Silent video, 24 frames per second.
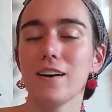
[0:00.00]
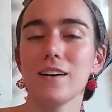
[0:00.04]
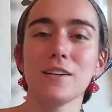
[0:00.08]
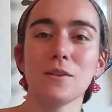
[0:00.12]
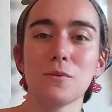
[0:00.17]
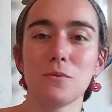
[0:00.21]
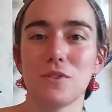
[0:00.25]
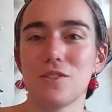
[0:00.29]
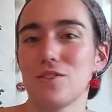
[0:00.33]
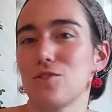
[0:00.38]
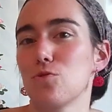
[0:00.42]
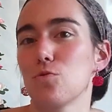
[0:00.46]

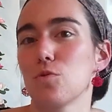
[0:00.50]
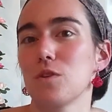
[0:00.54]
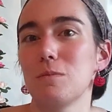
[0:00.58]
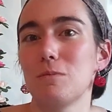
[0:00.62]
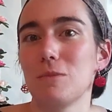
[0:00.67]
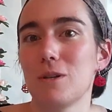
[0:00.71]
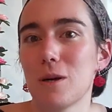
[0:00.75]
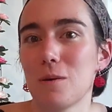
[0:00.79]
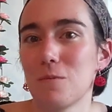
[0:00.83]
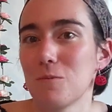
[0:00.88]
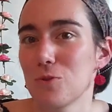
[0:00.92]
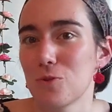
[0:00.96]
it was dream
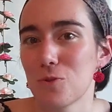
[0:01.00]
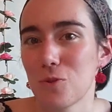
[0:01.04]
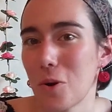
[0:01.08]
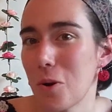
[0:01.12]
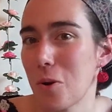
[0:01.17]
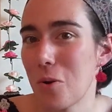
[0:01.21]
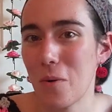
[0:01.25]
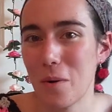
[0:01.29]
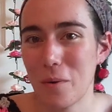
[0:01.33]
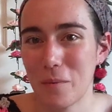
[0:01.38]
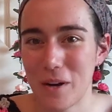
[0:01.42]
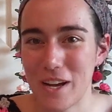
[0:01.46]
come
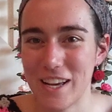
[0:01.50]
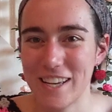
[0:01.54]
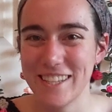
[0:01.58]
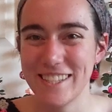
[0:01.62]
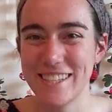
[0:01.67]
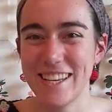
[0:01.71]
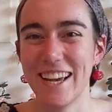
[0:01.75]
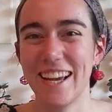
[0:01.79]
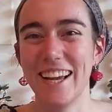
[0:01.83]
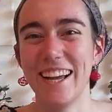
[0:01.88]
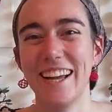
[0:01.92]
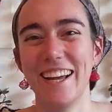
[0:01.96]
true. It was
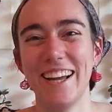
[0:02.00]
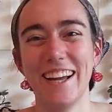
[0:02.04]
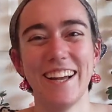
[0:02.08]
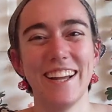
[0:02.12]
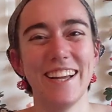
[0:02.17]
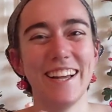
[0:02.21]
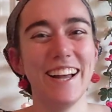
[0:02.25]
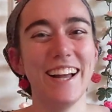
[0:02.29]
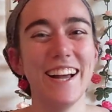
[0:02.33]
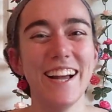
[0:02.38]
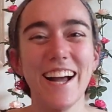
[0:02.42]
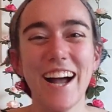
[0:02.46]

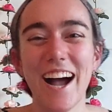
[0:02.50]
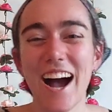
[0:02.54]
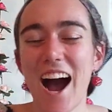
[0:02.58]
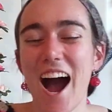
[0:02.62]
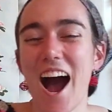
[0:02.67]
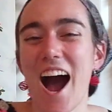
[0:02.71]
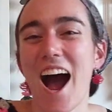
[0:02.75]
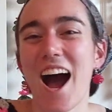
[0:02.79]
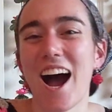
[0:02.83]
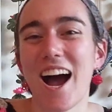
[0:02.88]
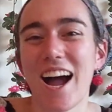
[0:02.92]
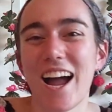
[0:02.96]

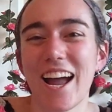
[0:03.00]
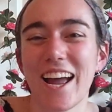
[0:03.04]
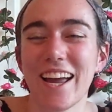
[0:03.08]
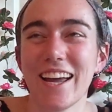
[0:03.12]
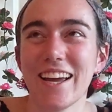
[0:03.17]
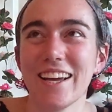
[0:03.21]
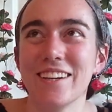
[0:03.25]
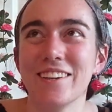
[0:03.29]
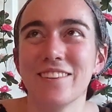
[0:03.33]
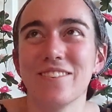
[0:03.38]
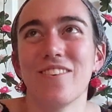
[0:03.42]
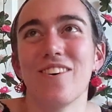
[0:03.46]

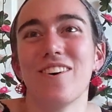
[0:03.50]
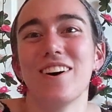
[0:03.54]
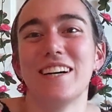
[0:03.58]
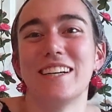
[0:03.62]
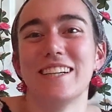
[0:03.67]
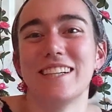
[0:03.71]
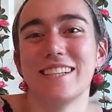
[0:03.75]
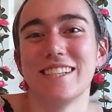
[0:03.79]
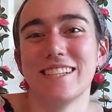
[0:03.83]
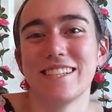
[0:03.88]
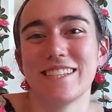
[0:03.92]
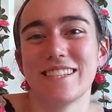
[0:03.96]

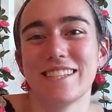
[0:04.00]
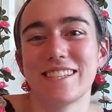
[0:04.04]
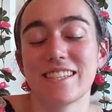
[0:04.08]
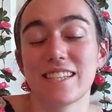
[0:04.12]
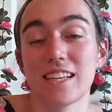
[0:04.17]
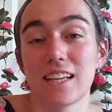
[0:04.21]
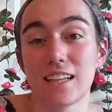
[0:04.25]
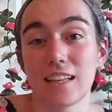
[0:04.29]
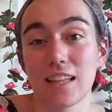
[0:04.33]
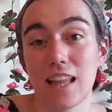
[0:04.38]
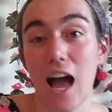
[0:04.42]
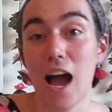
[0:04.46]

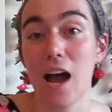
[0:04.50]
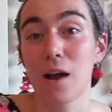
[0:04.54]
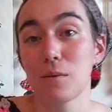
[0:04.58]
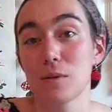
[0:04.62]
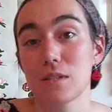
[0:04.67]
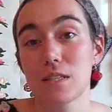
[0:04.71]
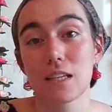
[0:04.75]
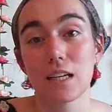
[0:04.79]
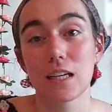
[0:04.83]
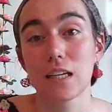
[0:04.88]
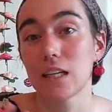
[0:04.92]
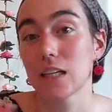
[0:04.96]
I
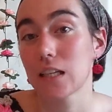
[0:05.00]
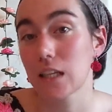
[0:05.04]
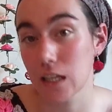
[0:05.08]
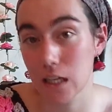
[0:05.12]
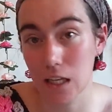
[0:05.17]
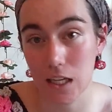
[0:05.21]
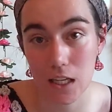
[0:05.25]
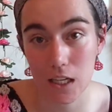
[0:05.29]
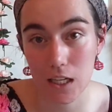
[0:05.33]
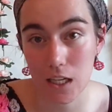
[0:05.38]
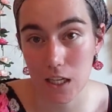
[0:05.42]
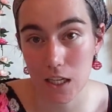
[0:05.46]
was like a
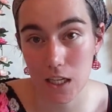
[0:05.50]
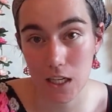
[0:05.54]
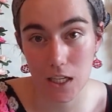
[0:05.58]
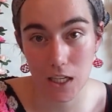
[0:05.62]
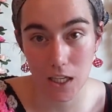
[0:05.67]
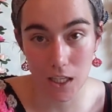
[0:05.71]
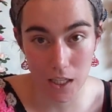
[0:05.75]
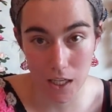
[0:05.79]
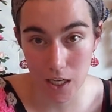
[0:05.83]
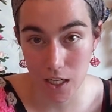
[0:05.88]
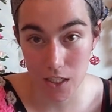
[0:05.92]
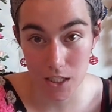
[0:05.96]
kid in
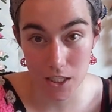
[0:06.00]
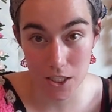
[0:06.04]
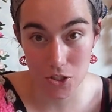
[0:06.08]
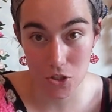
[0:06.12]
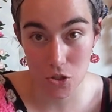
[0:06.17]
a candy